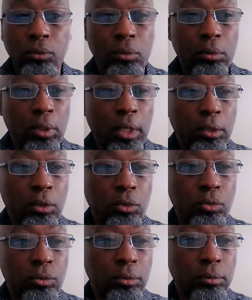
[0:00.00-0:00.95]
or like
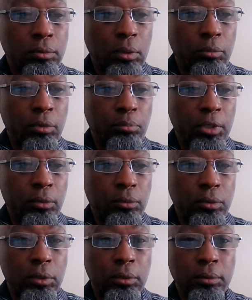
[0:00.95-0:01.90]
Houston, some of the bigger
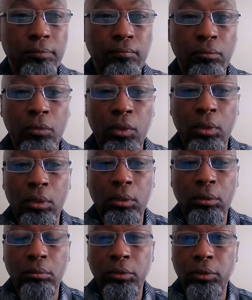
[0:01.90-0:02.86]
cities.
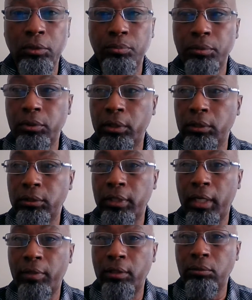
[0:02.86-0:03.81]
But this particular
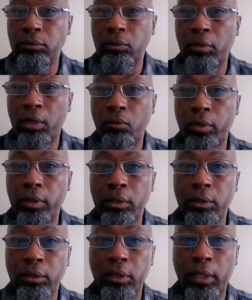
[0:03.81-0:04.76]
time I was on my
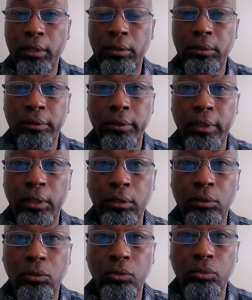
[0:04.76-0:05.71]
way, I
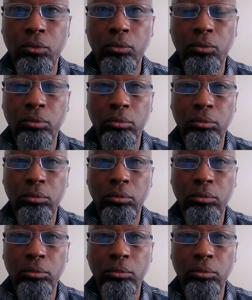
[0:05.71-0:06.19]
think to,